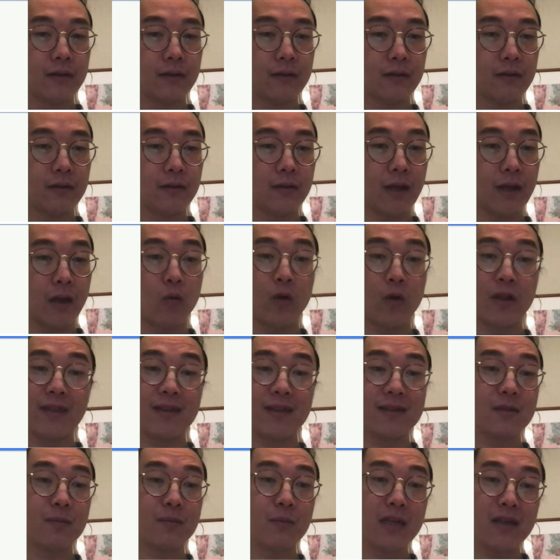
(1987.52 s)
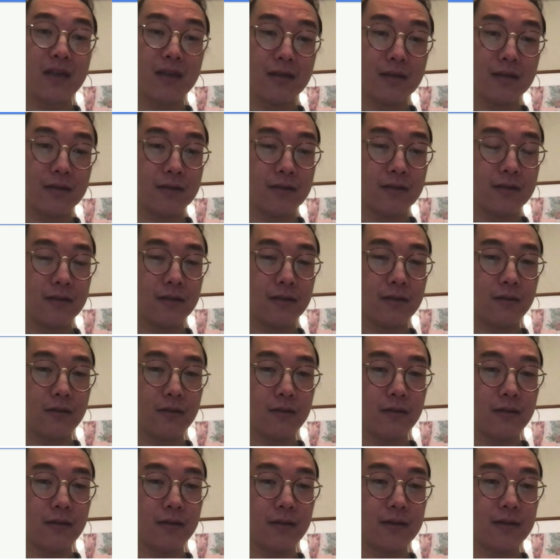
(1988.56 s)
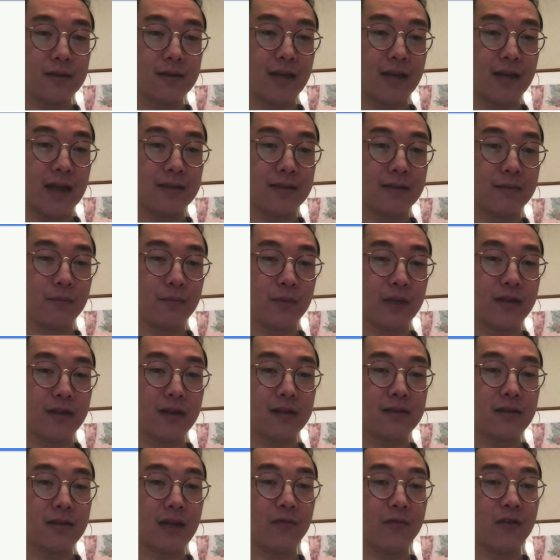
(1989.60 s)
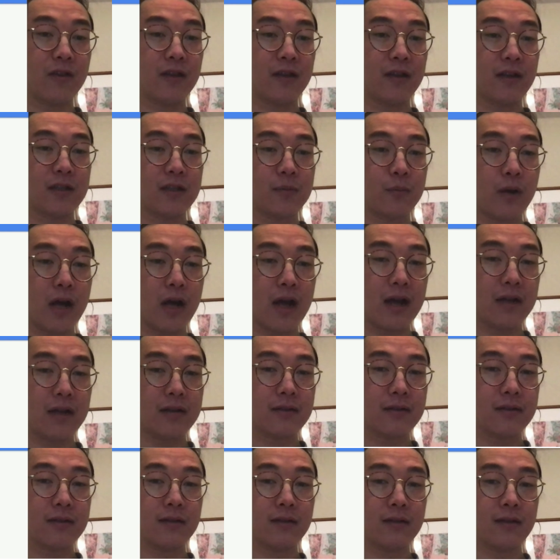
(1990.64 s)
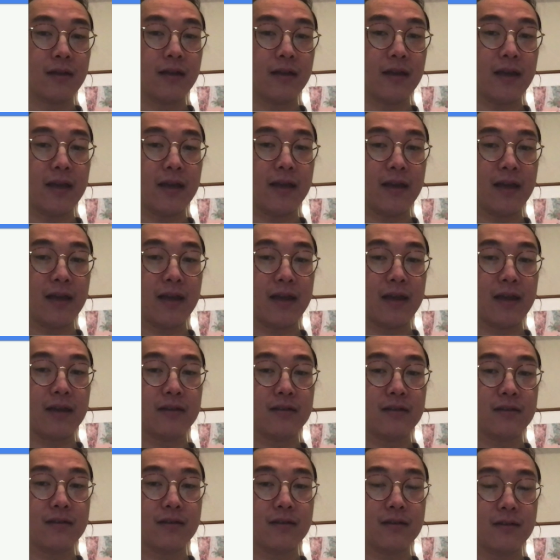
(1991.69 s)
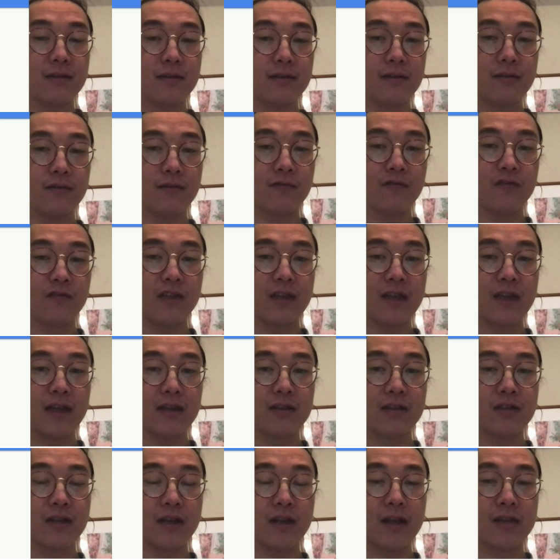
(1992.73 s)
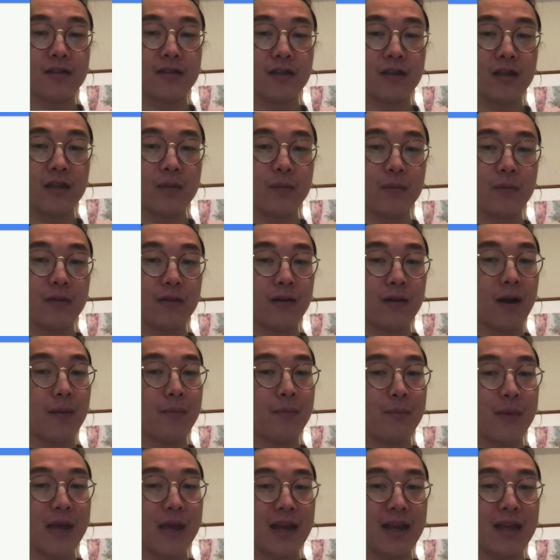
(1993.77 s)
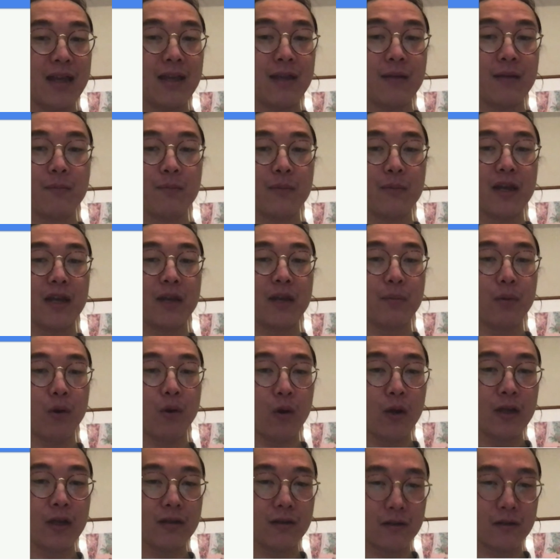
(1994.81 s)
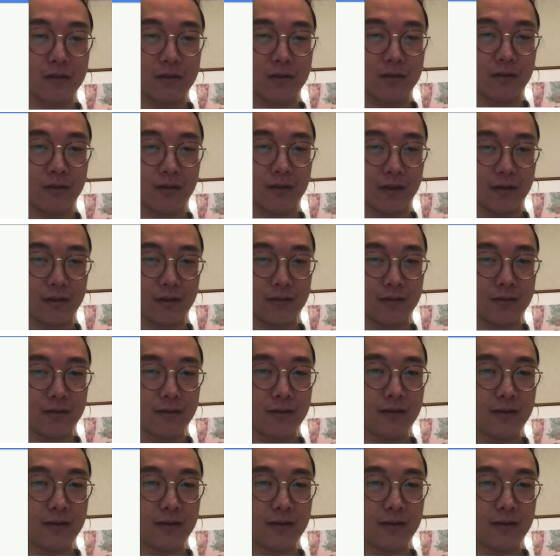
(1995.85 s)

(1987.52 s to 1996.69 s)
Now, what this means is that because everything is boxed, in a V8.js heap, there are many, many pointers to things.